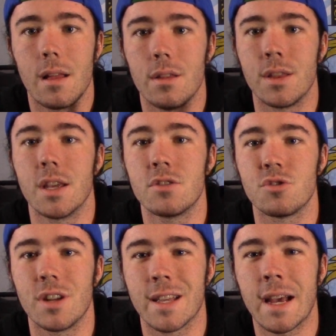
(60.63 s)
The
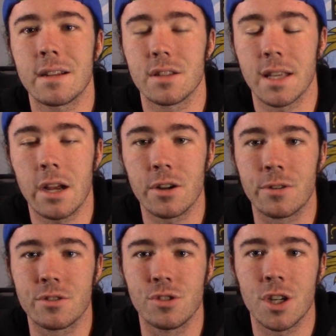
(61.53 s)
character
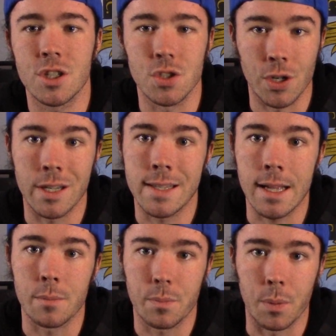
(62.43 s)
introductions are going
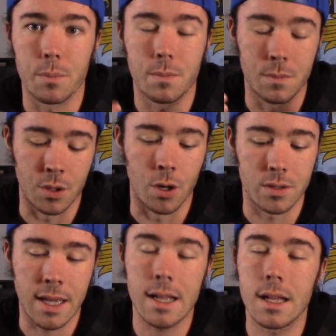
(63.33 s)
to
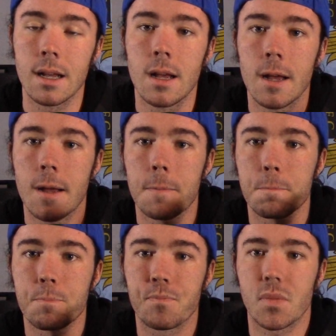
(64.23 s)
take
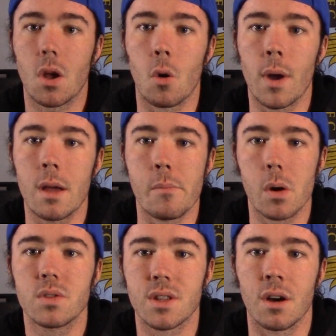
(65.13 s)
away
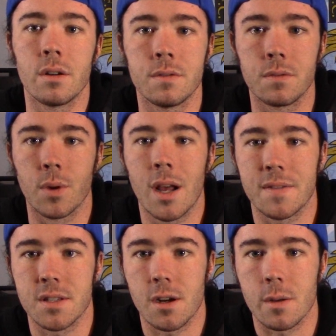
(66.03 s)
most of what I
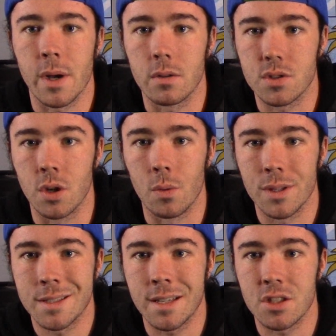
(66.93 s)
have to talk about. So
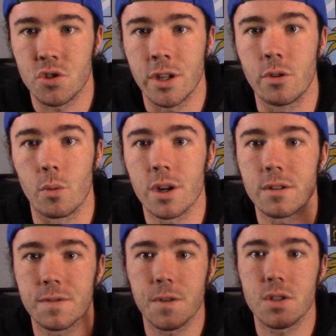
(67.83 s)
let's get straight into it. We're
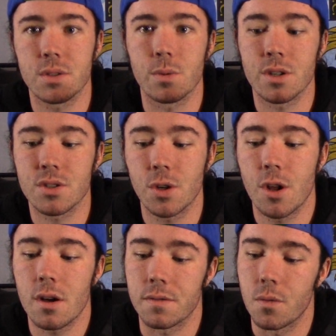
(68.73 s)
going to start
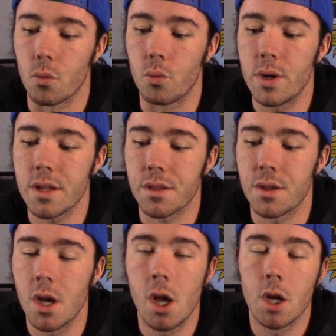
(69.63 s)
off
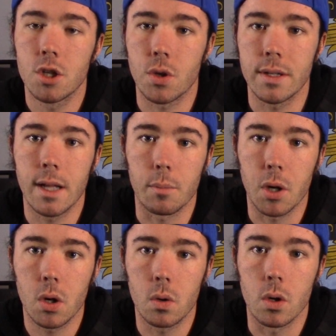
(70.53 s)
with Choi
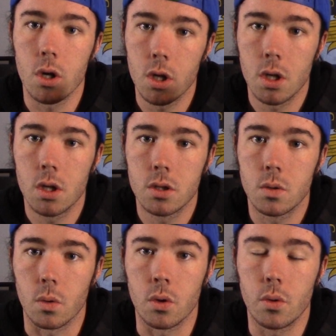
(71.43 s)

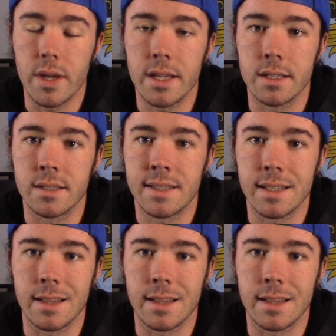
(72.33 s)
who is